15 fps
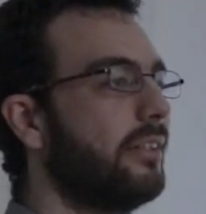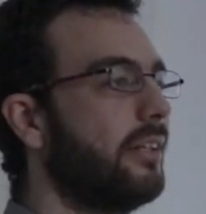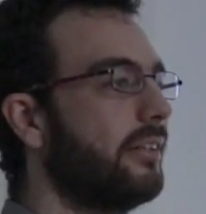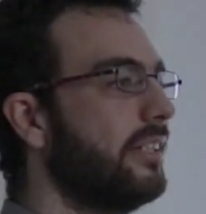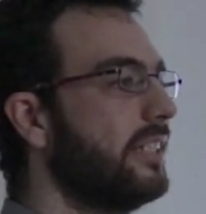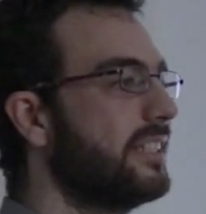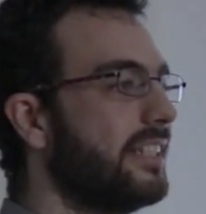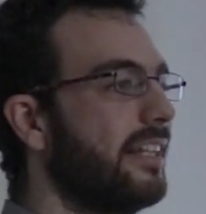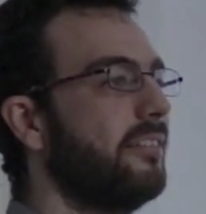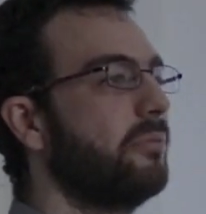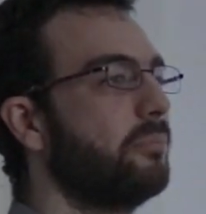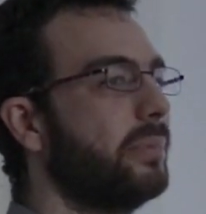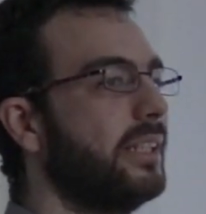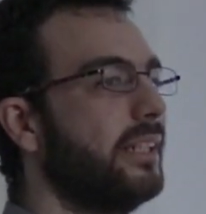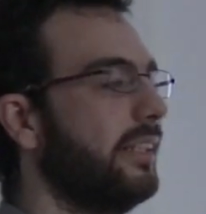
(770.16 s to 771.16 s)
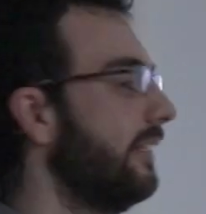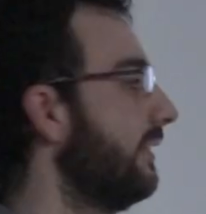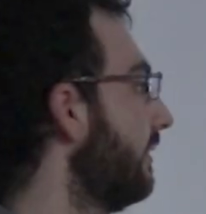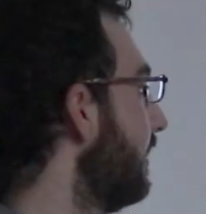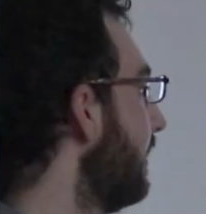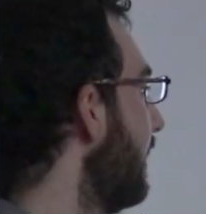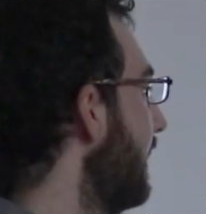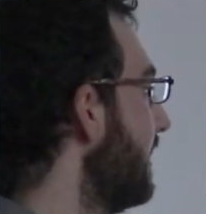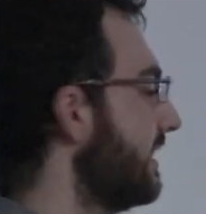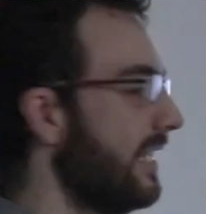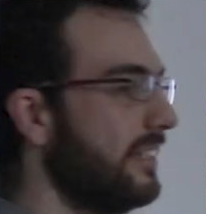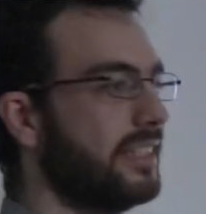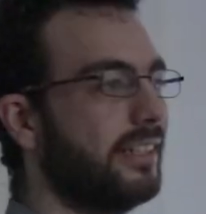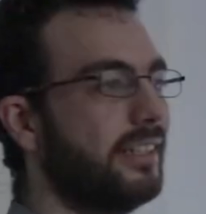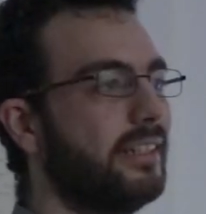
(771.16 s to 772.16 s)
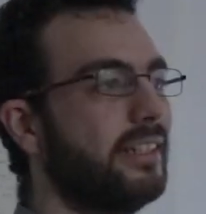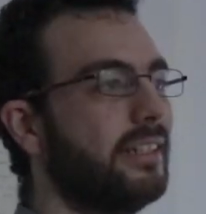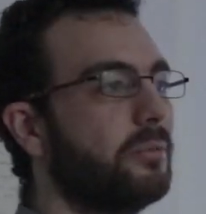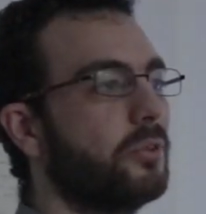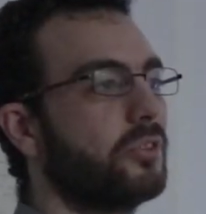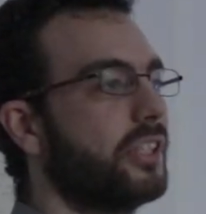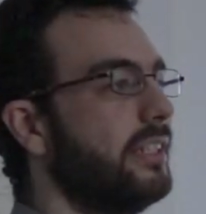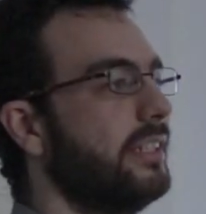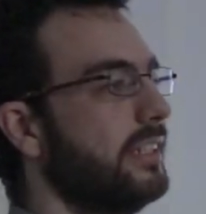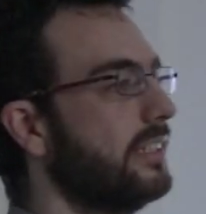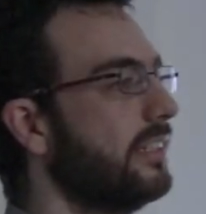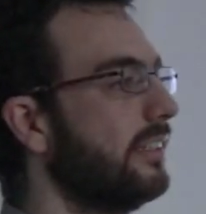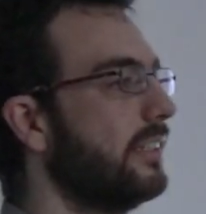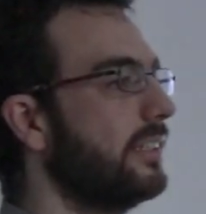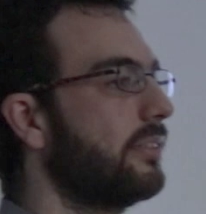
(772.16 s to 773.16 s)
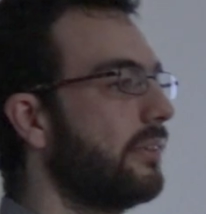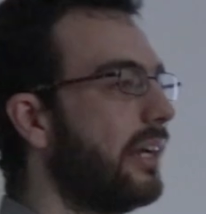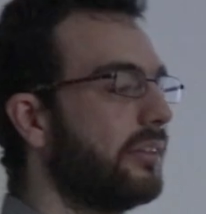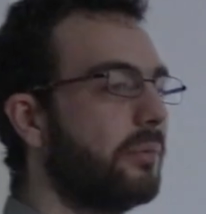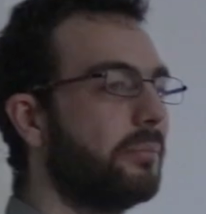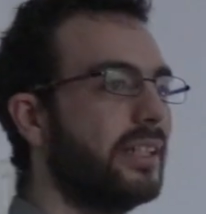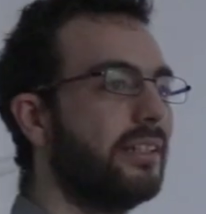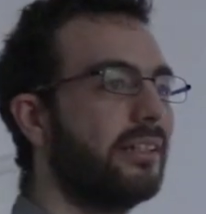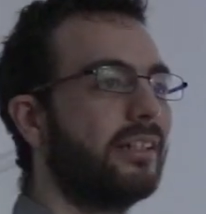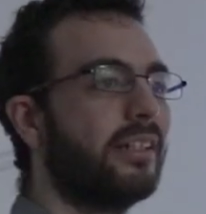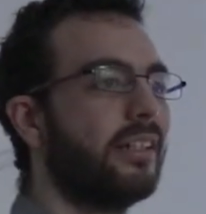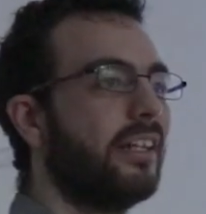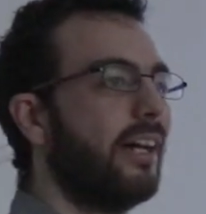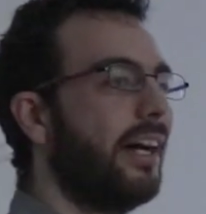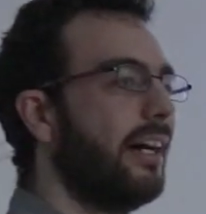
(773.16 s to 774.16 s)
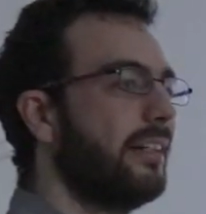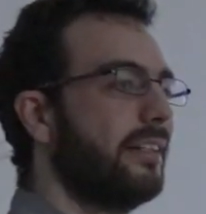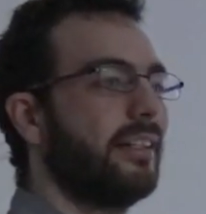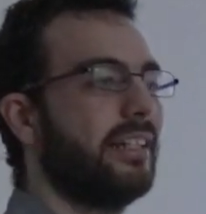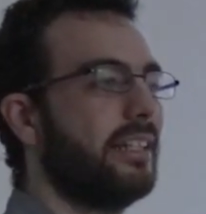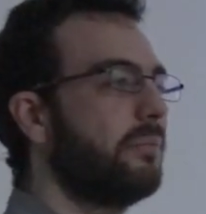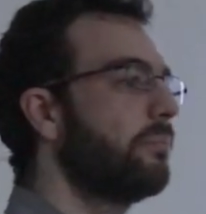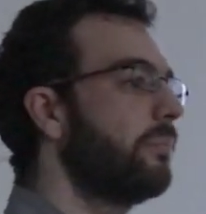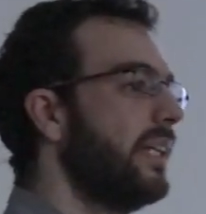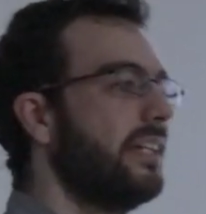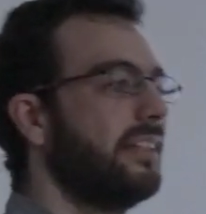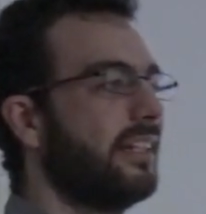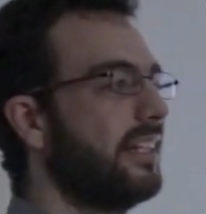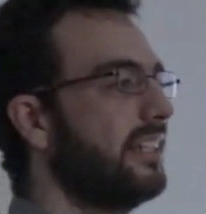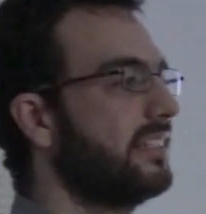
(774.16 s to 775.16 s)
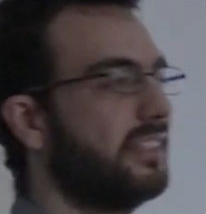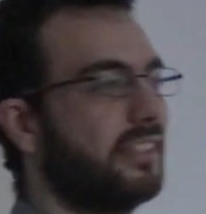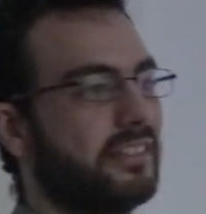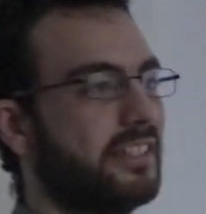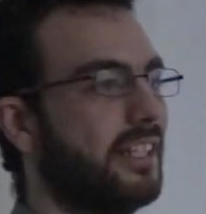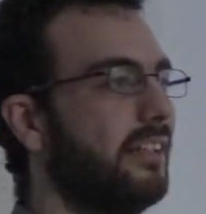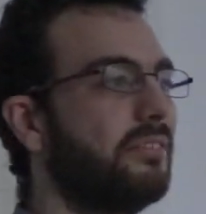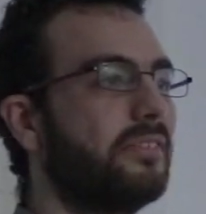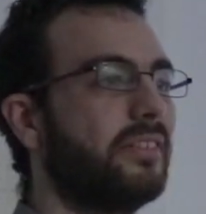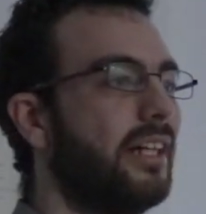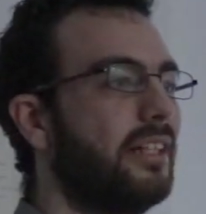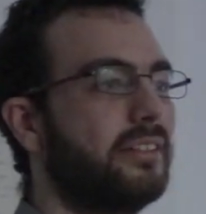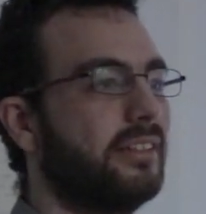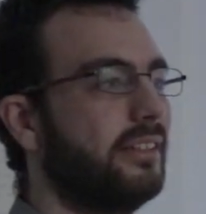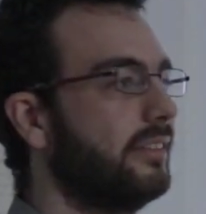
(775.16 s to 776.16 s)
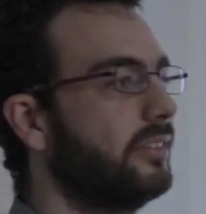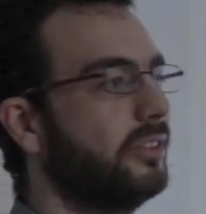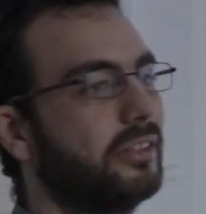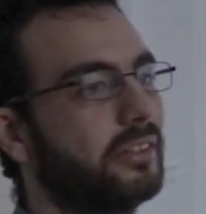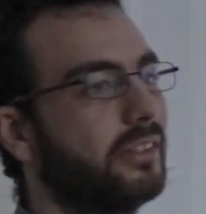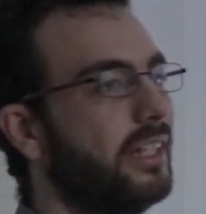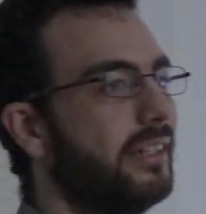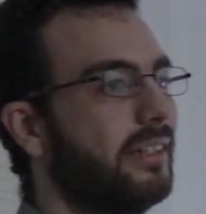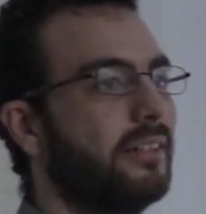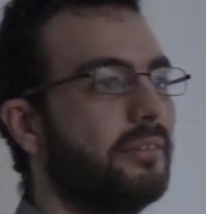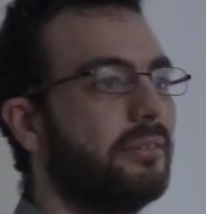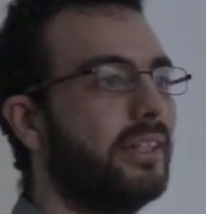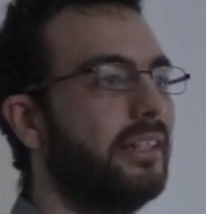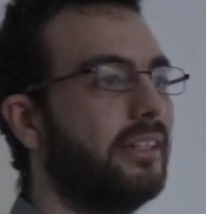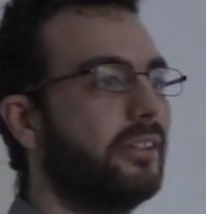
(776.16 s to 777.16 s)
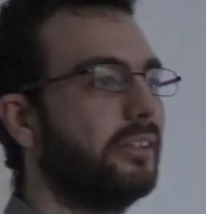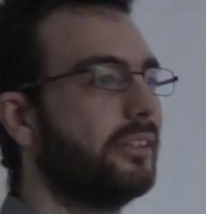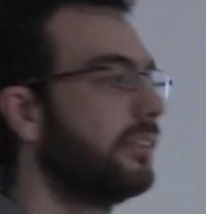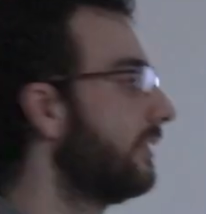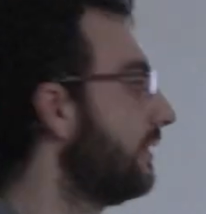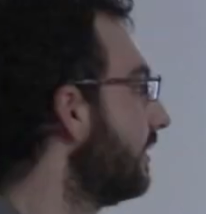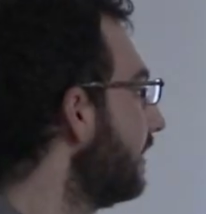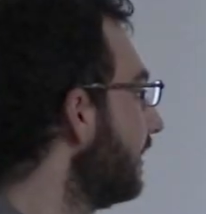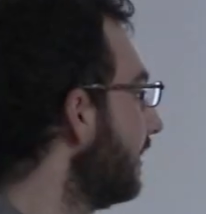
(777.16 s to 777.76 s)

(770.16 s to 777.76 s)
entirely self-play. Essentially, it was initialized randomly, and it played against itself until it got like really good.